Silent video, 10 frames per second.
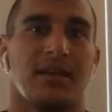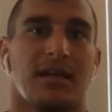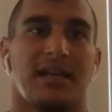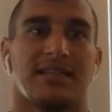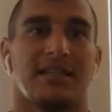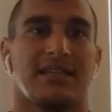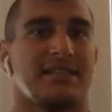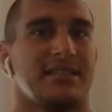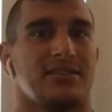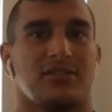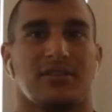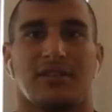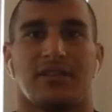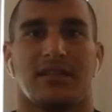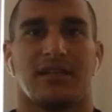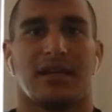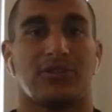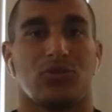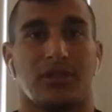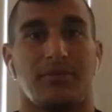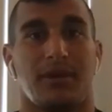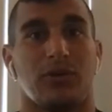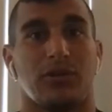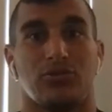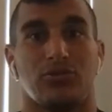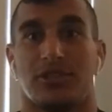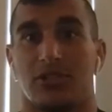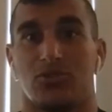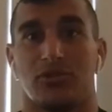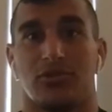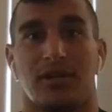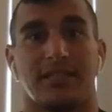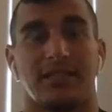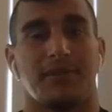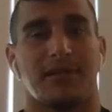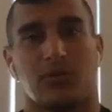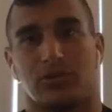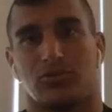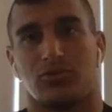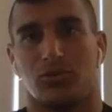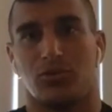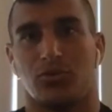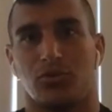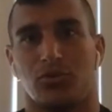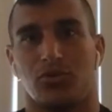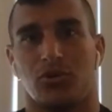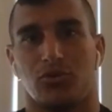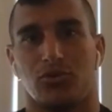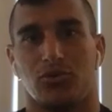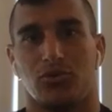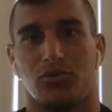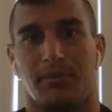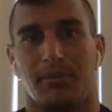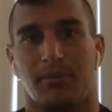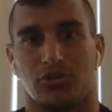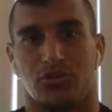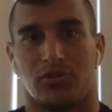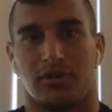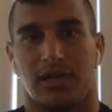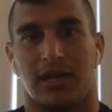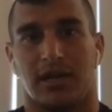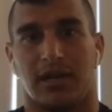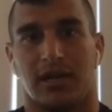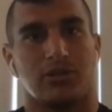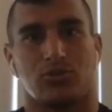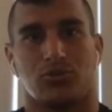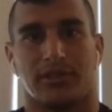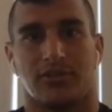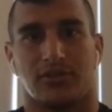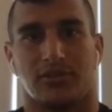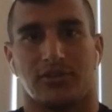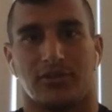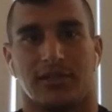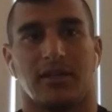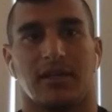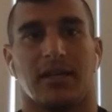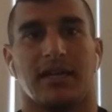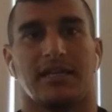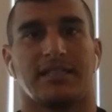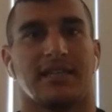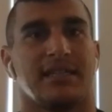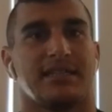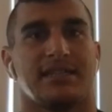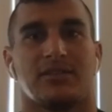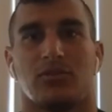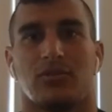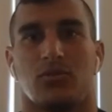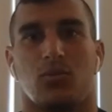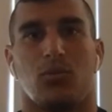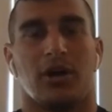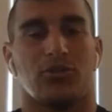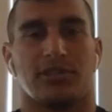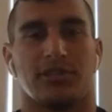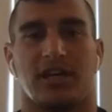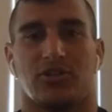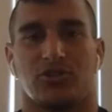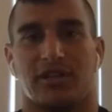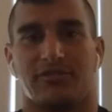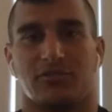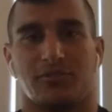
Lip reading: Nathan, I told him I want to still do karate, but I want to go do MMA also. I don't want to quit karate. He said it's one or the other. You have